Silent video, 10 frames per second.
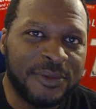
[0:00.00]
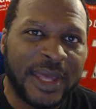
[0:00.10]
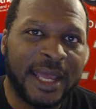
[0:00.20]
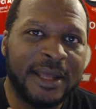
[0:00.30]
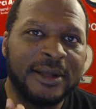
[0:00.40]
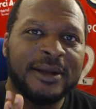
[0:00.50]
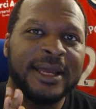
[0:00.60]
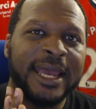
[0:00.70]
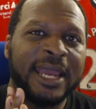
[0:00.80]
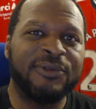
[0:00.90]
that
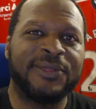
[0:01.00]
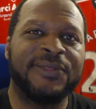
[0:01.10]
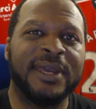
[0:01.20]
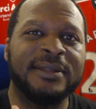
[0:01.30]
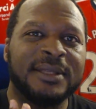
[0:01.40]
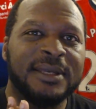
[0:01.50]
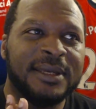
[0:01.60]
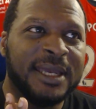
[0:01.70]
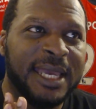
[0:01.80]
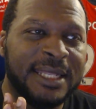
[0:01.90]
everything
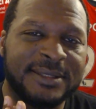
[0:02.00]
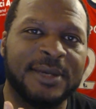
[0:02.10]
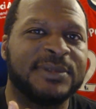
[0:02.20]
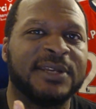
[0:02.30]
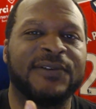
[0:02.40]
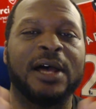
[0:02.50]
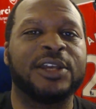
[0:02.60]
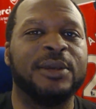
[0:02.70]
in terms of our